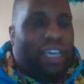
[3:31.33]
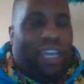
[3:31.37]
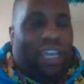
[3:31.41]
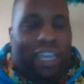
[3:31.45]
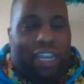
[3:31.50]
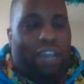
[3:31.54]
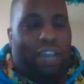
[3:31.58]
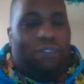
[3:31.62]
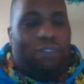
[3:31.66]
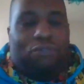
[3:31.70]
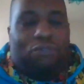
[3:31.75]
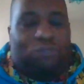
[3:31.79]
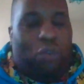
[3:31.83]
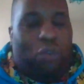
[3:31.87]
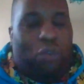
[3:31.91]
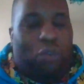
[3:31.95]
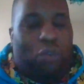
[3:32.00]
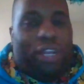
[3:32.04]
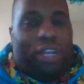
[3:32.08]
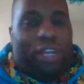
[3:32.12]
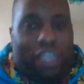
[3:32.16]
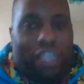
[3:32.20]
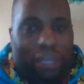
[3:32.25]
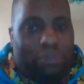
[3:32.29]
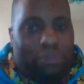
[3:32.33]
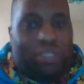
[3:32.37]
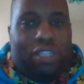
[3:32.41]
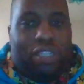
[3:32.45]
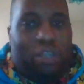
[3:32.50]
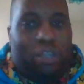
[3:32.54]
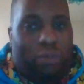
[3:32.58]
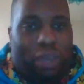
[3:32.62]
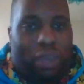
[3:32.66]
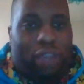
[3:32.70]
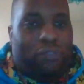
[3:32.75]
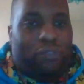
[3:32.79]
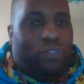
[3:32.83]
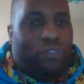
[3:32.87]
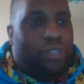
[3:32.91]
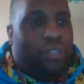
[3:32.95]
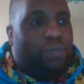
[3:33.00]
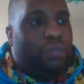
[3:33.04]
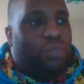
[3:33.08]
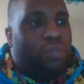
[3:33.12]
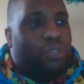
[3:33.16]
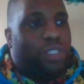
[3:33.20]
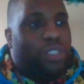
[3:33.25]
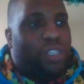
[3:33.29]
And I'm 40. I'm still waiting for
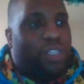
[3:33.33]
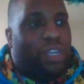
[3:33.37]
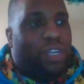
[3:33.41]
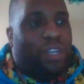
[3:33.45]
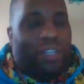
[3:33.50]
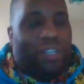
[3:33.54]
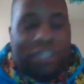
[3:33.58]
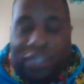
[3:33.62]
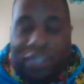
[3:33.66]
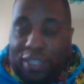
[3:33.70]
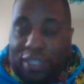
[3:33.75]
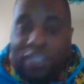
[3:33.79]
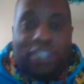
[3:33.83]
them to return.